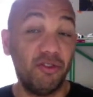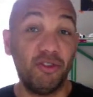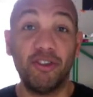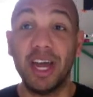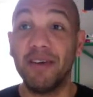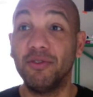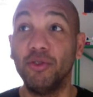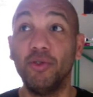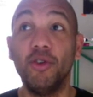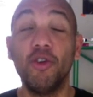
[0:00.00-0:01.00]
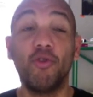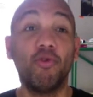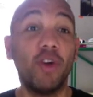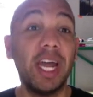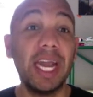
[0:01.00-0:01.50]
You don't have to
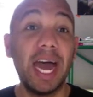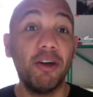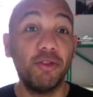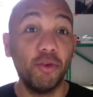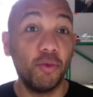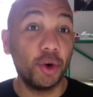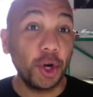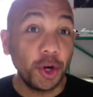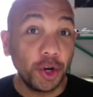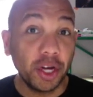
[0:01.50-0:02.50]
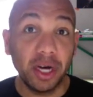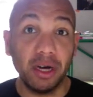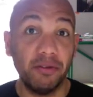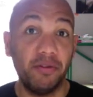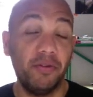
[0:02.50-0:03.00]
write out the word
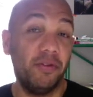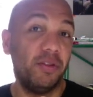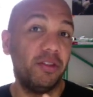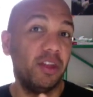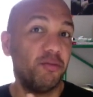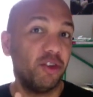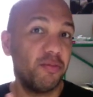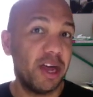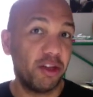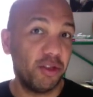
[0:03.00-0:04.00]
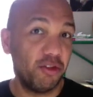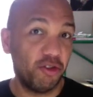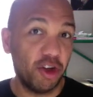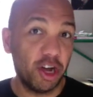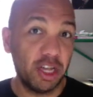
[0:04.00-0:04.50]
of the subject matter that you're
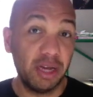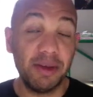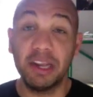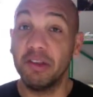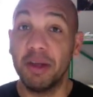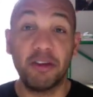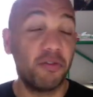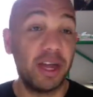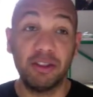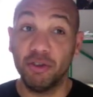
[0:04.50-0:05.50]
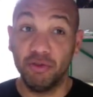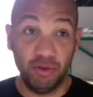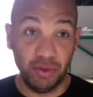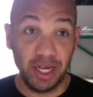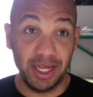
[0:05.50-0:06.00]
talking about. As a matter of fact, don't
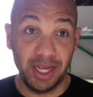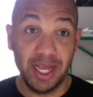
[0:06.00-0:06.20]
do that.